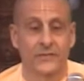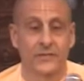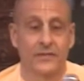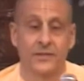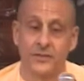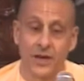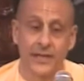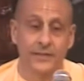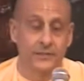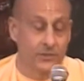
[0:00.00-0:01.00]
And at
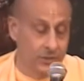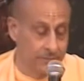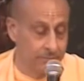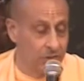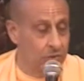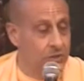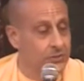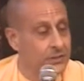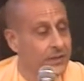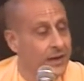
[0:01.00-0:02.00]
night, she milked
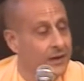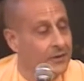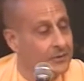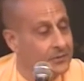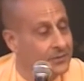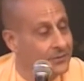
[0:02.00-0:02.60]
her cow,